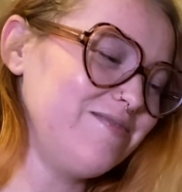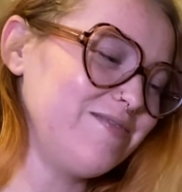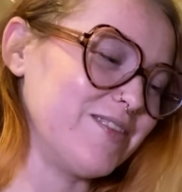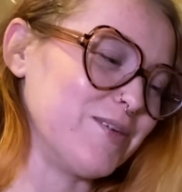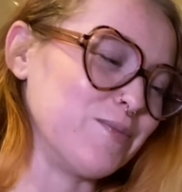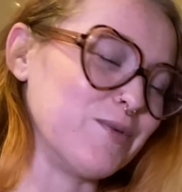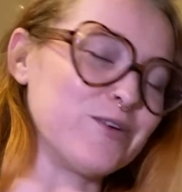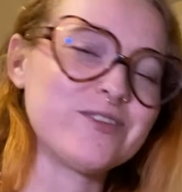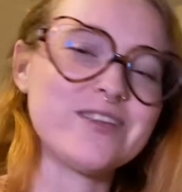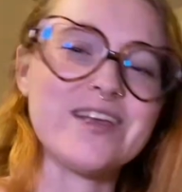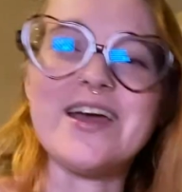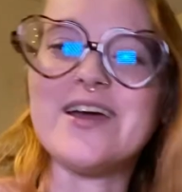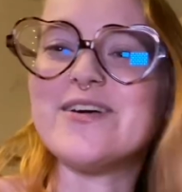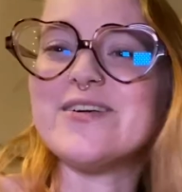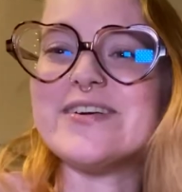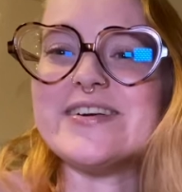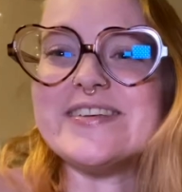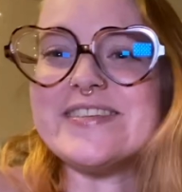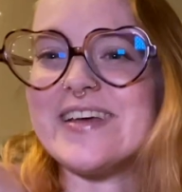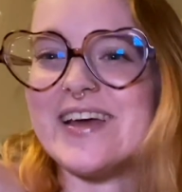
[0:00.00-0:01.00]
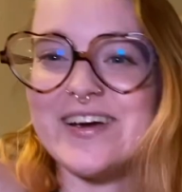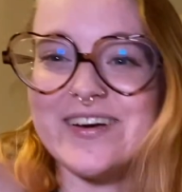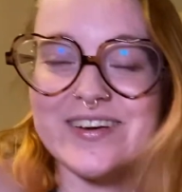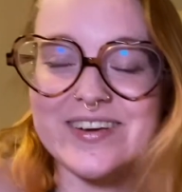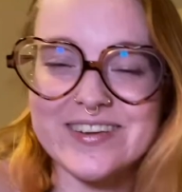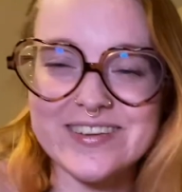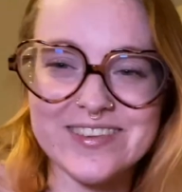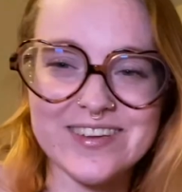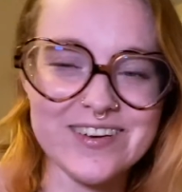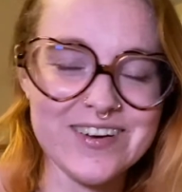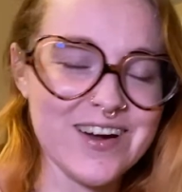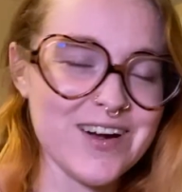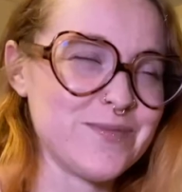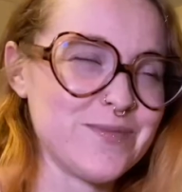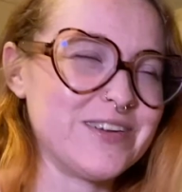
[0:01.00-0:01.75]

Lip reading: most Aries there are,